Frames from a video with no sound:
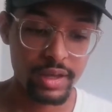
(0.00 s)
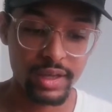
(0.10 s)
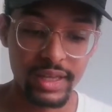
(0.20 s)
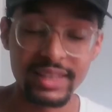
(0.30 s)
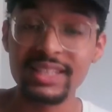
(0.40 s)

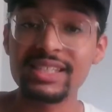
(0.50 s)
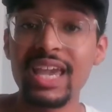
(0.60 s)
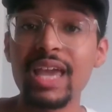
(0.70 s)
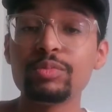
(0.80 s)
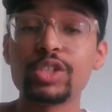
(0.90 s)
In this
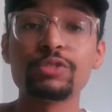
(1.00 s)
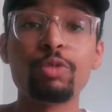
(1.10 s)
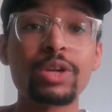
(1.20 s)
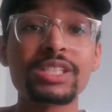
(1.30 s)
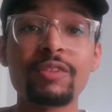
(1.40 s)
game, just
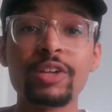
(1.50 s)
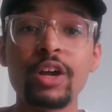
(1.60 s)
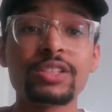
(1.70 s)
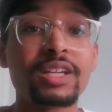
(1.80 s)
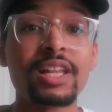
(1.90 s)
47
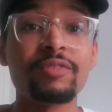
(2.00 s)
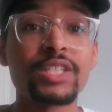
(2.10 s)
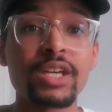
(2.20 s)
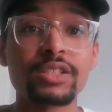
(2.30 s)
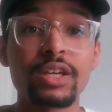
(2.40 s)
yards on
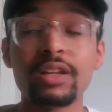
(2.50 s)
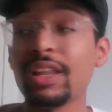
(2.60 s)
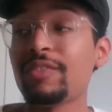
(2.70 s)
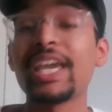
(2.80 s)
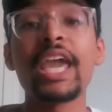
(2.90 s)

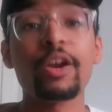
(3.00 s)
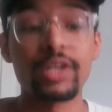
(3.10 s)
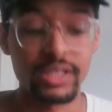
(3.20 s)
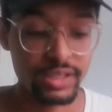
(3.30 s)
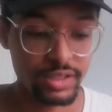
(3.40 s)
11
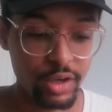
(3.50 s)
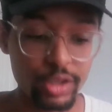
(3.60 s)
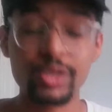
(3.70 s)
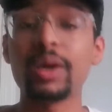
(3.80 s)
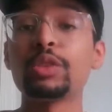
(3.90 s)
carries.
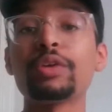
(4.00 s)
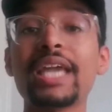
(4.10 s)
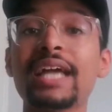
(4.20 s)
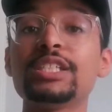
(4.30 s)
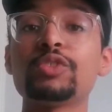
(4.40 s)
Also had 3
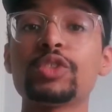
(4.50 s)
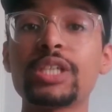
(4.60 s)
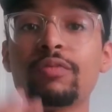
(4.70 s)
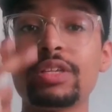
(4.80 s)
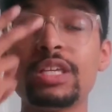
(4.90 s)
catches for
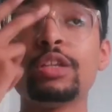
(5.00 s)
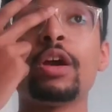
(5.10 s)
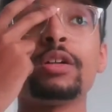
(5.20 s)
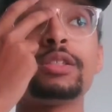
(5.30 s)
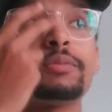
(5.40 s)
17
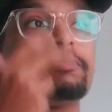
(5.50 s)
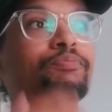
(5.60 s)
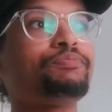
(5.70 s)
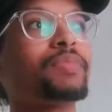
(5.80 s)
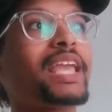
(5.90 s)
yards.
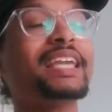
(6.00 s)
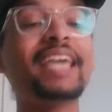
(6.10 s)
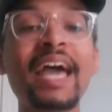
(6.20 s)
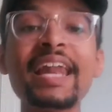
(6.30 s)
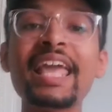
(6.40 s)

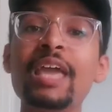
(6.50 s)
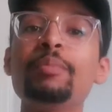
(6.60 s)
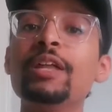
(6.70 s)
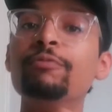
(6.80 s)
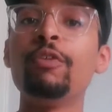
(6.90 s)
Get him
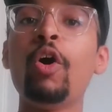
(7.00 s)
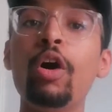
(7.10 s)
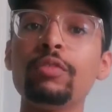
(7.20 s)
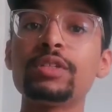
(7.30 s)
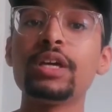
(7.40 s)

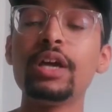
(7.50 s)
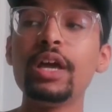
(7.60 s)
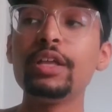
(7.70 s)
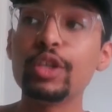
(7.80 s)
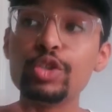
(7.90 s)
involved.
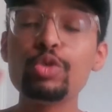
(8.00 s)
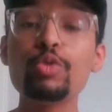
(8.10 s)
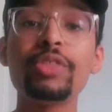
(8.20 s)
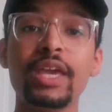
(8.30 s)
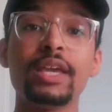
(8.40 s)
The two
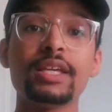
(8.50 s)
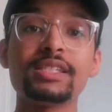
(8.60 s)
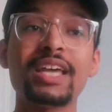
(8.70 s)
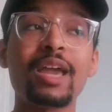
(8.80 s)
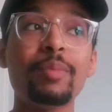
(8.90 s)
things
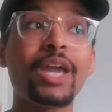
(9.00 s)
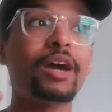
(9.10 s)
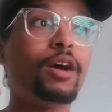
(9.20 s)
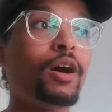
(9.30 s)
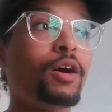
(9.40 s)
that can make
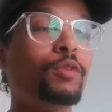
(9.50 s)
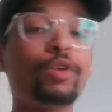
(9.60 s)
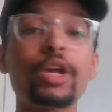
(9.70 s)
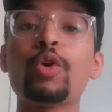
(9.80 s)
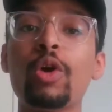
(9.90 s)
a
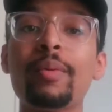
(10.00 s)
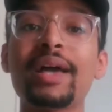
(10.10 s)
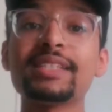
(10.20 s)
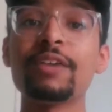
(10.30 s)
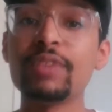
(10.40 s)
rookie
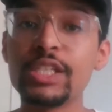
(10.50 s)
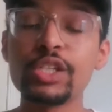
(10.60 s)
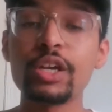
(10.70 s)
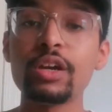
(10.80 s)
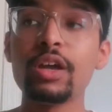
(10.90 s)
quarterback's life easier